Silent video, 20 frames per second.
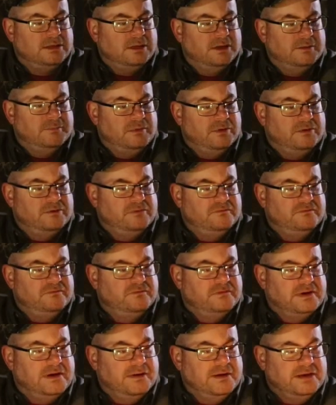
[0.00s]
are both
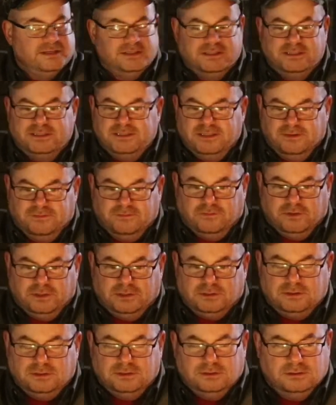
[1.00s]
very
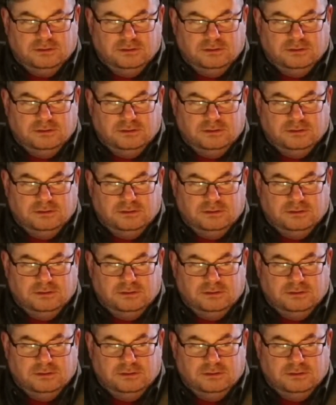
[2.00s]
different.